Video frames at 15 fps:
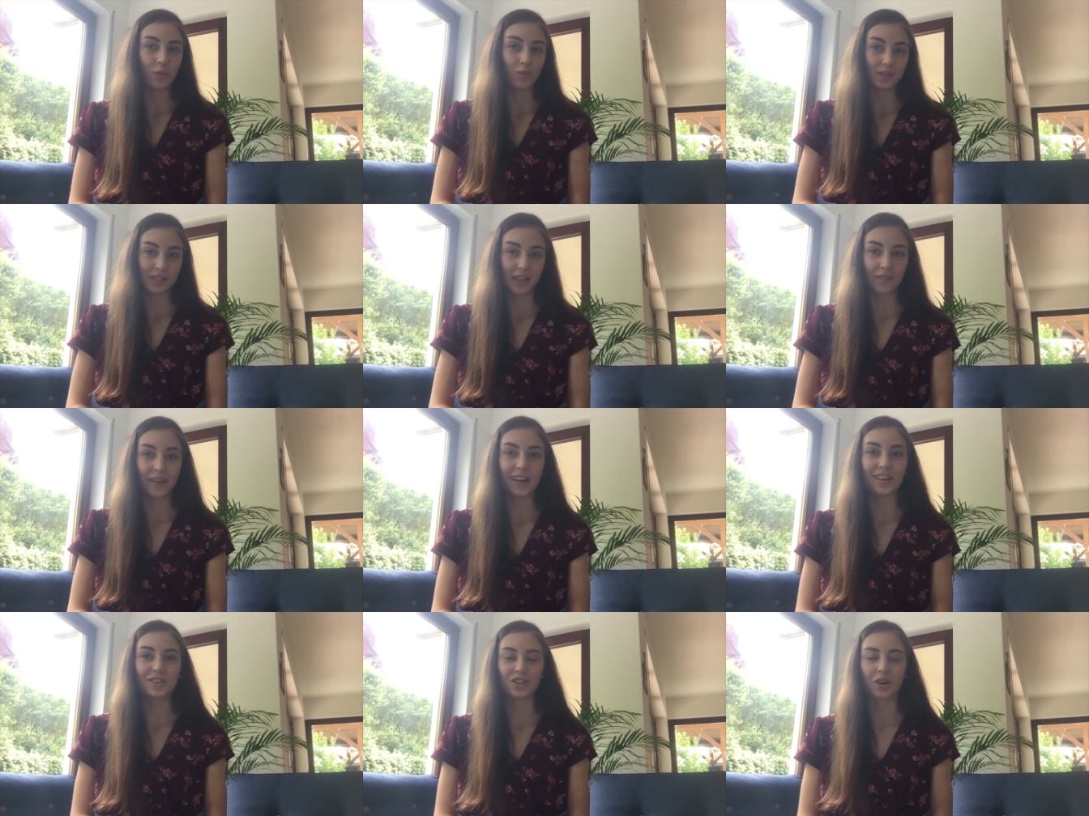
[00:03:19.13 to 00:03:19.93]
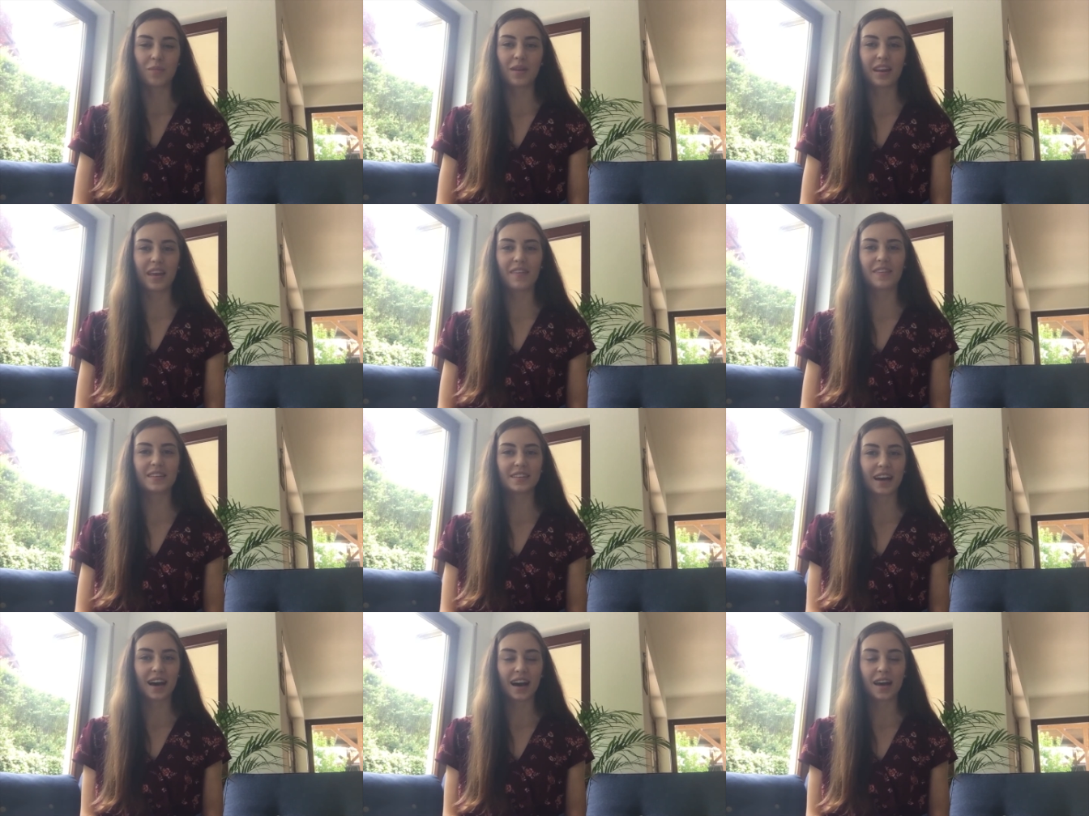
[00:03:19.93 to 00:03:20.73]
was living in Germany at the
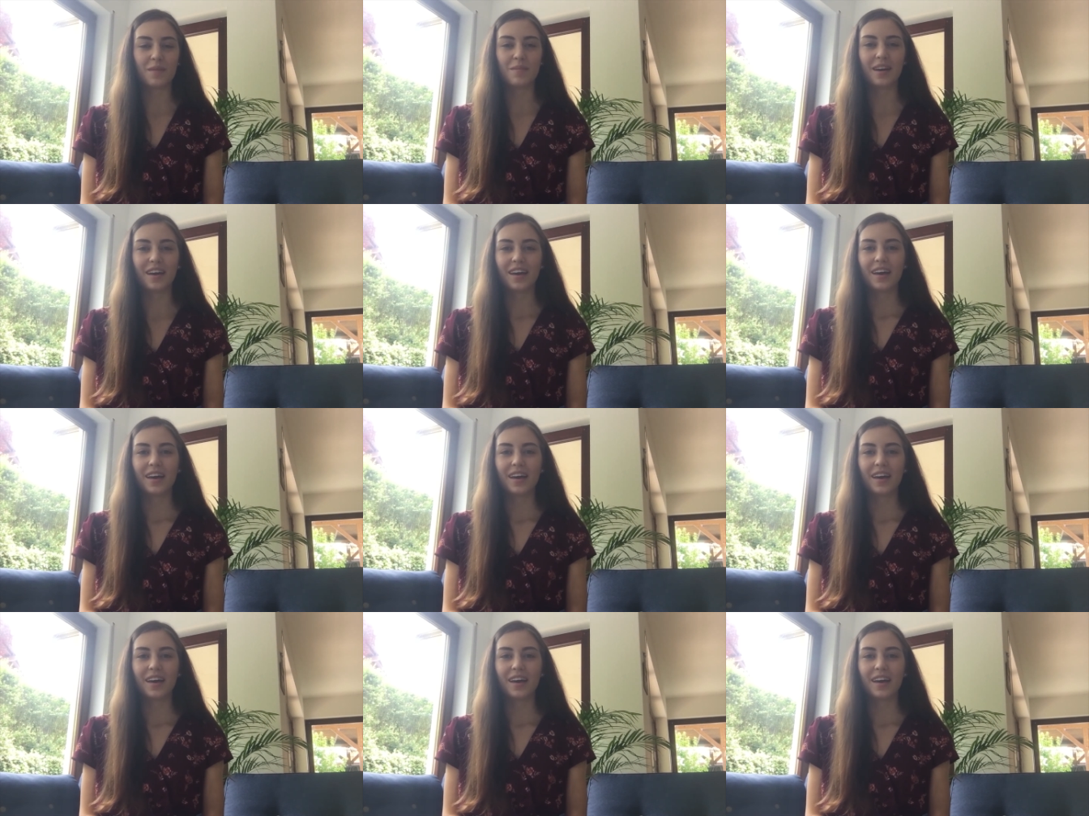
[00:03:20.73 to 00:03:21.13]
time.